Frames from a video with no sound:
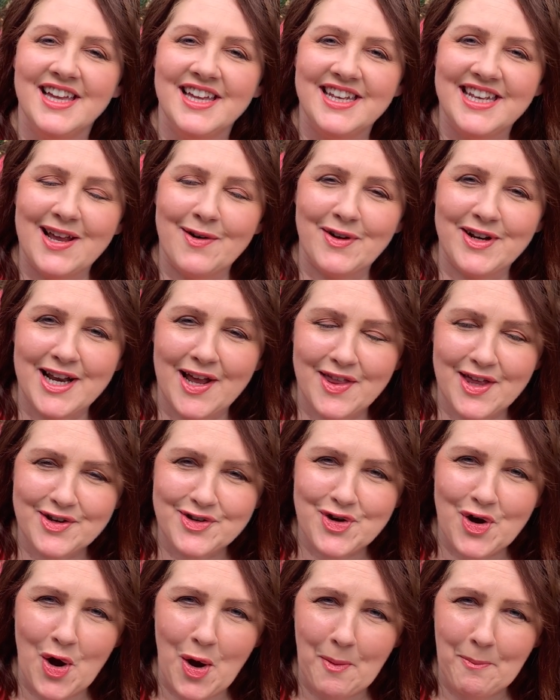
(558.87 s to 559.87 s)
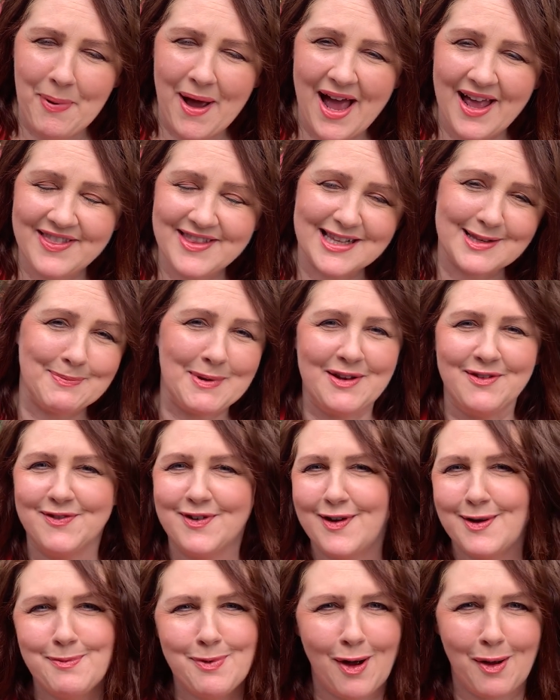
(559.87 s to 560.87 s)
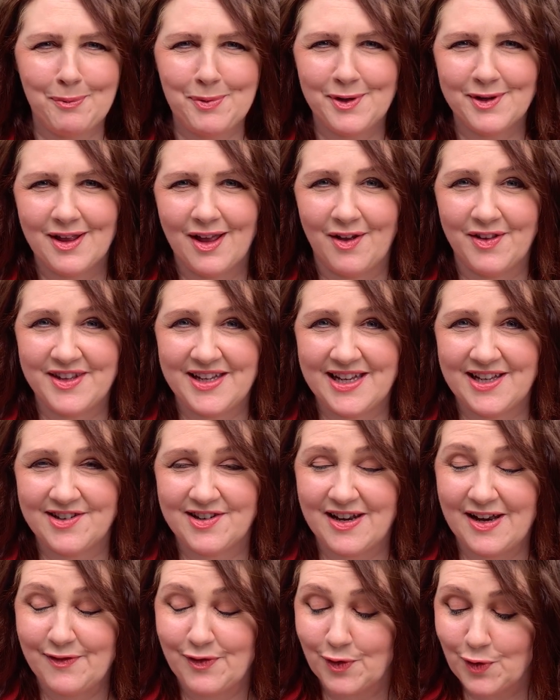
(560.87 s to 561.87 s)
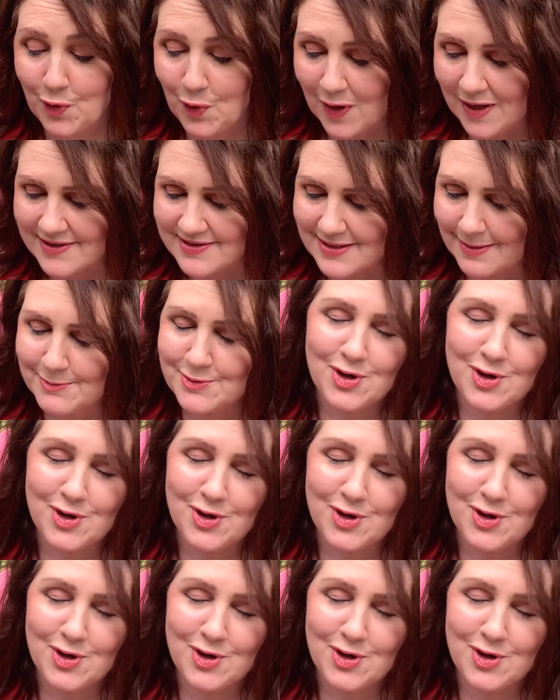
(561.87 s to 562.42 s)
Now, another top pattern that's been very popular on the internet for quite some